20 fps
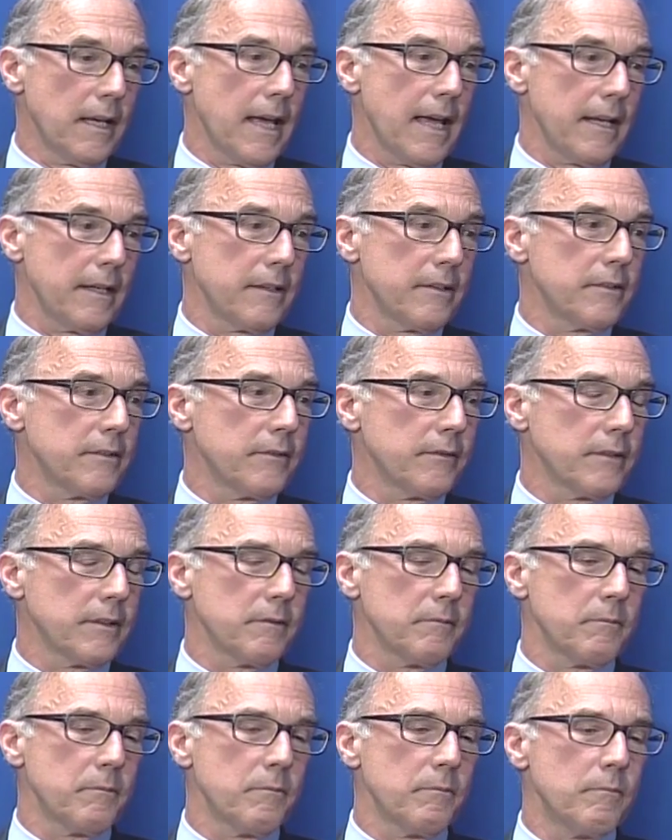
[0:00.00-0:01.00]
And
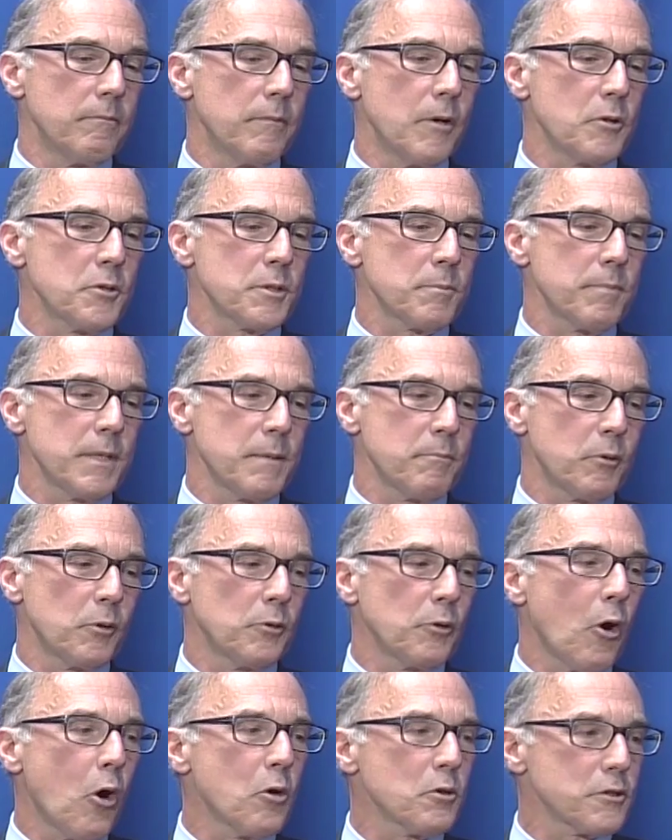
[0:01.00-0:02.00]
most
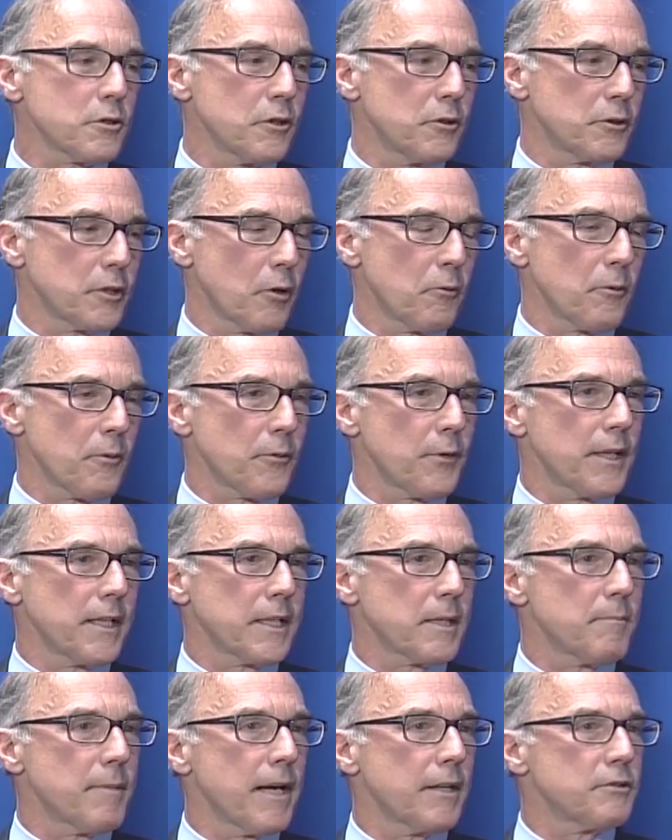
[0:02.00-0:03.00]
people also don't
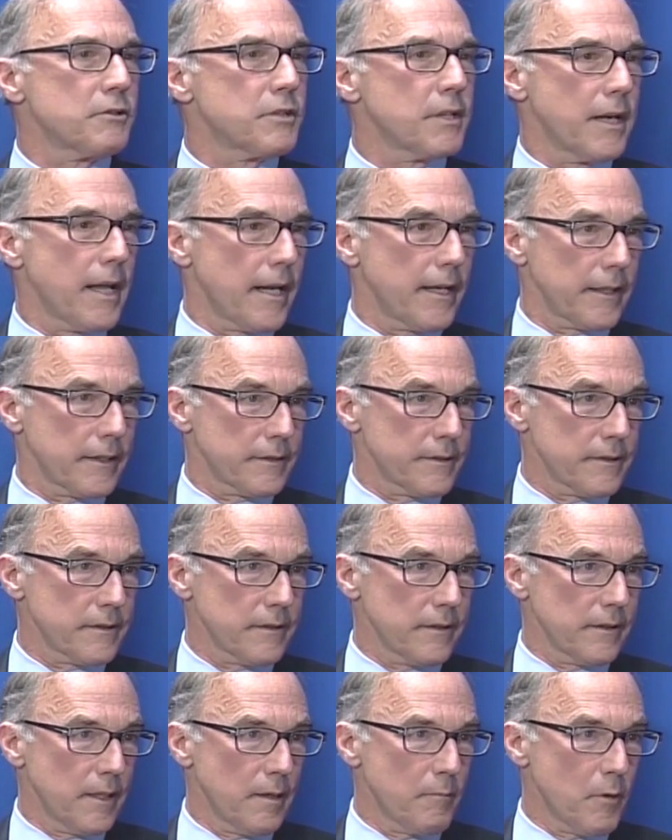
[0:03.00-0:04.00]
think about
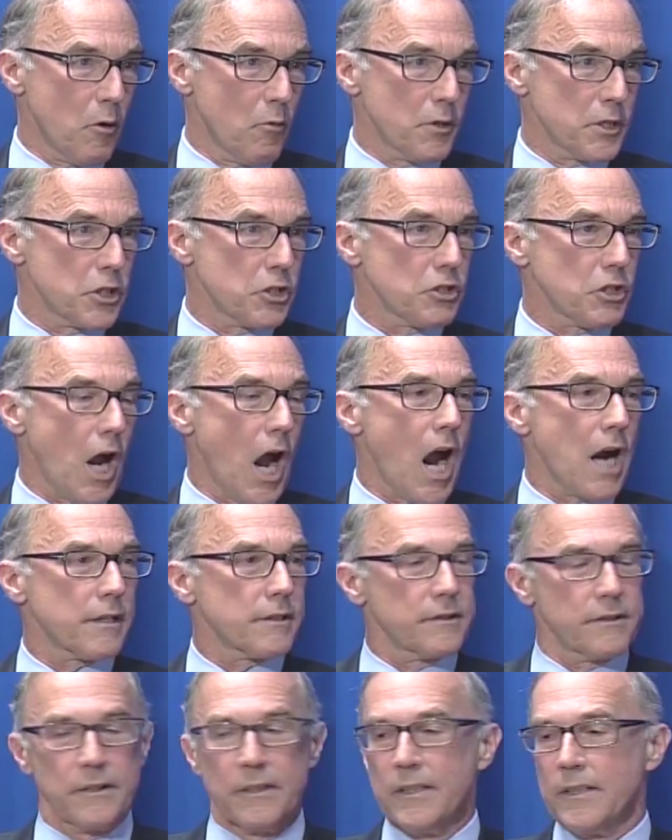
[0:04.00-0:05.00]
genetics. I'm always
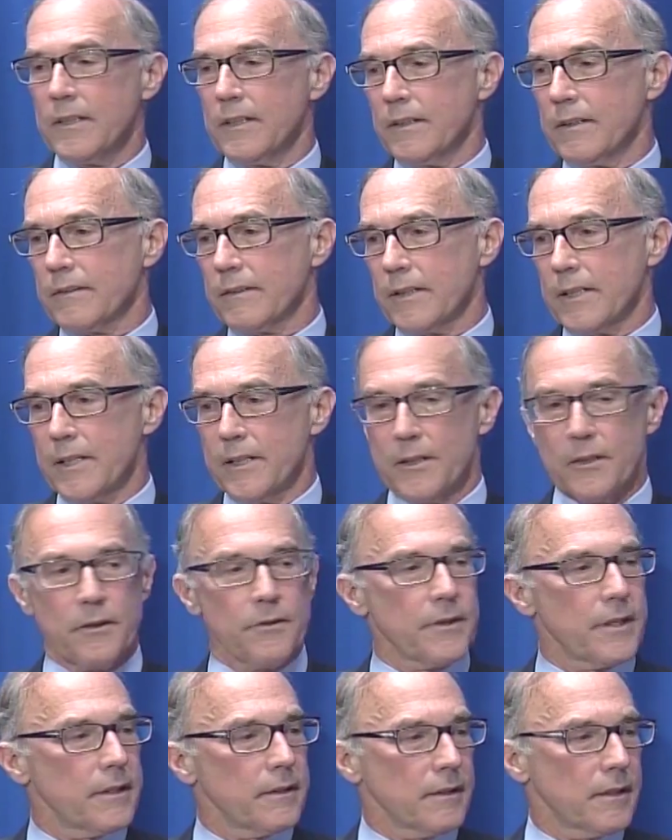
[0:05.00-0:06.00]
shocked yeah. to
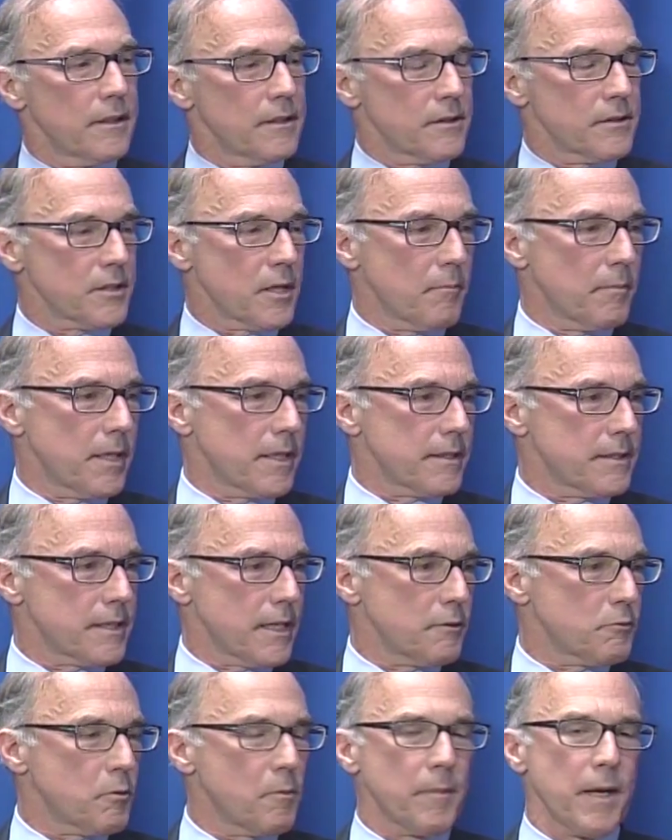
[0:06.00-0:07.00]
hear that somebody
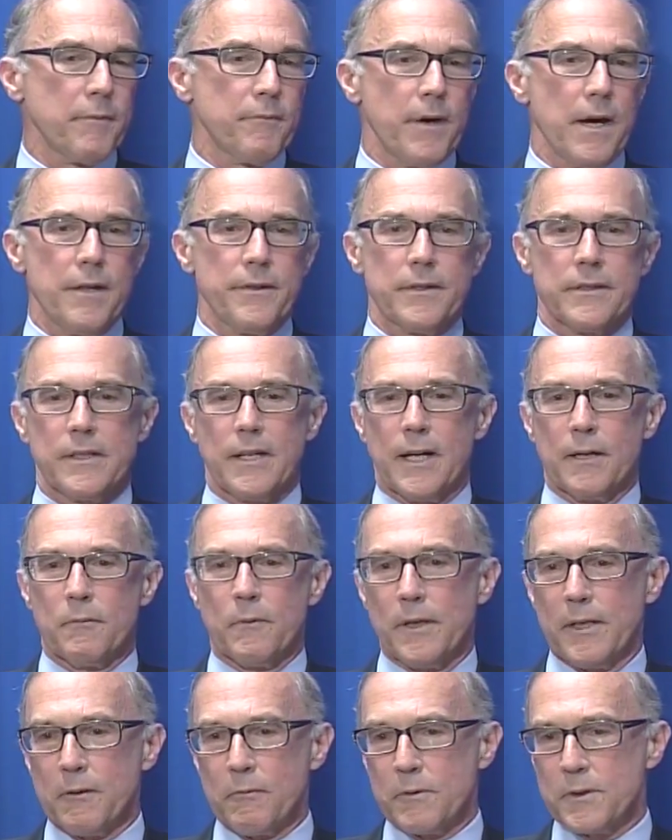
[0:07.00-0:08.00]
says, Well, my father died
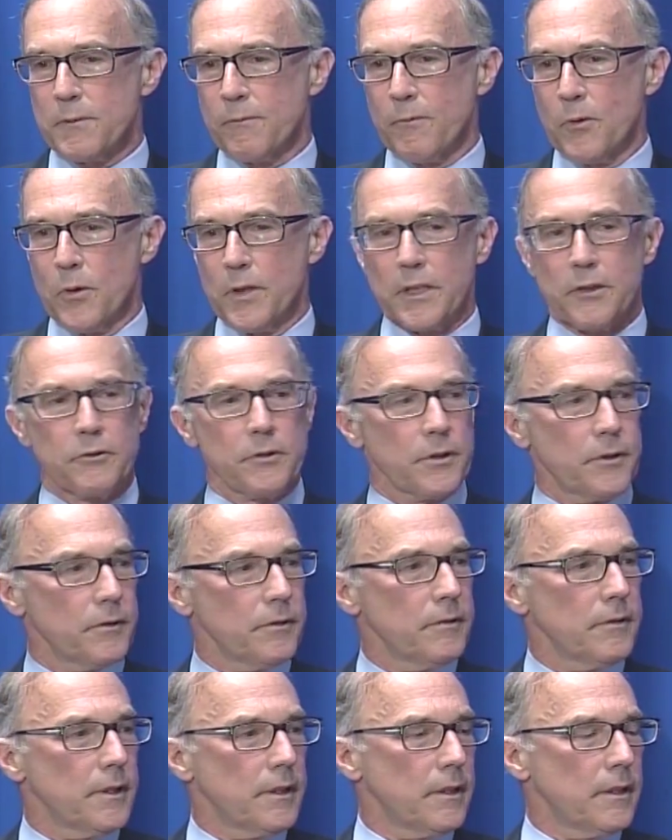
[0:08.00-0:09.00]
when he was
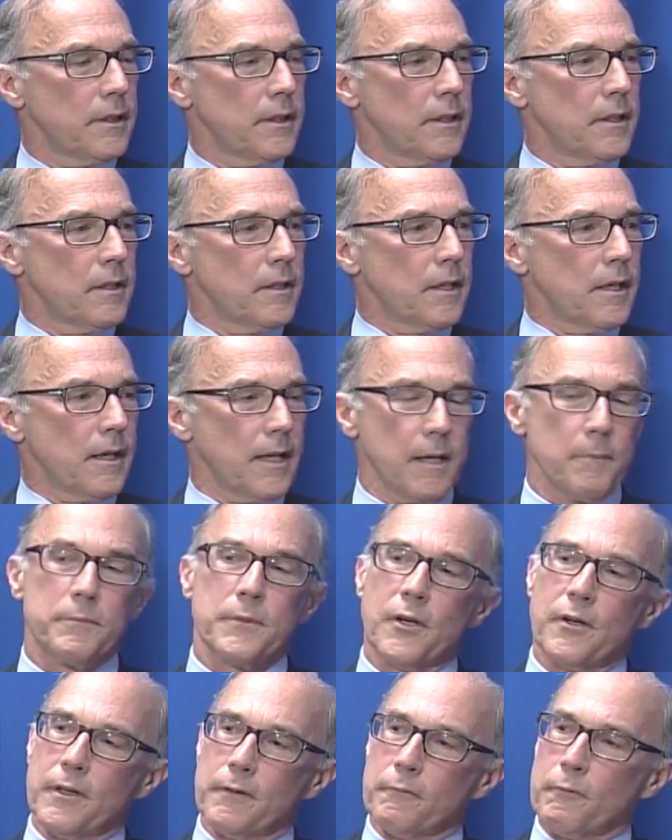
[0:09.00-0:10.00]
42, and I'm
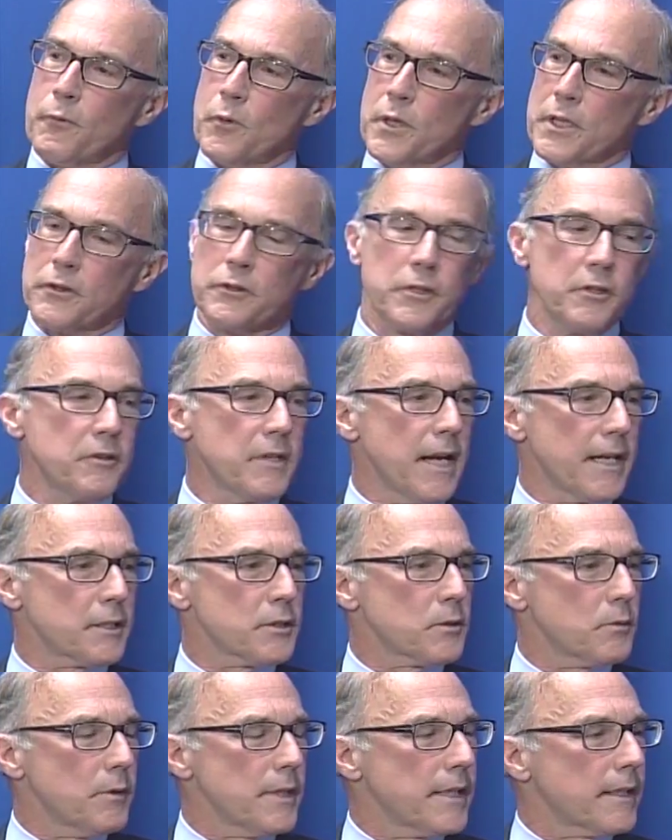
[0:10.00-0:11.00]
turning 42
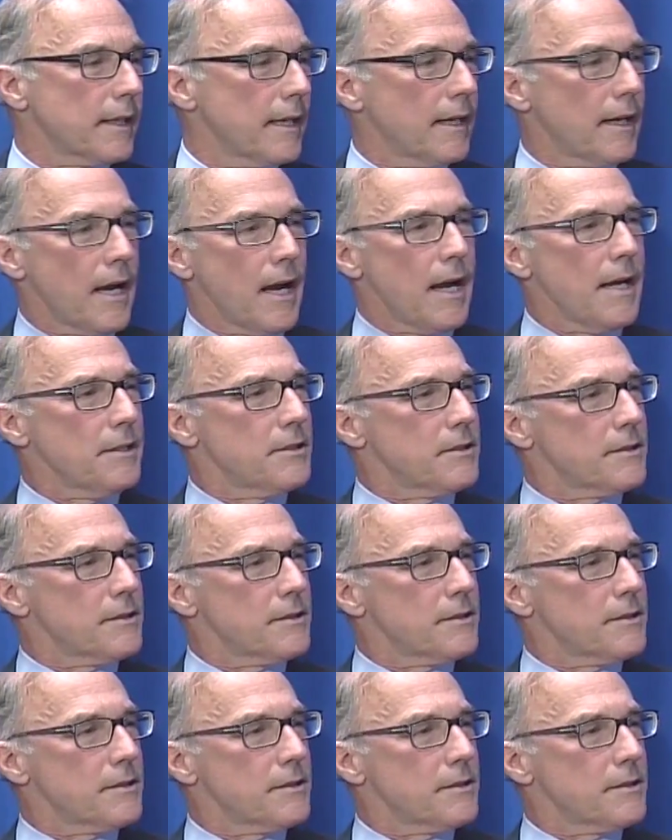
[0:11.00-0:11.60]
next week, and I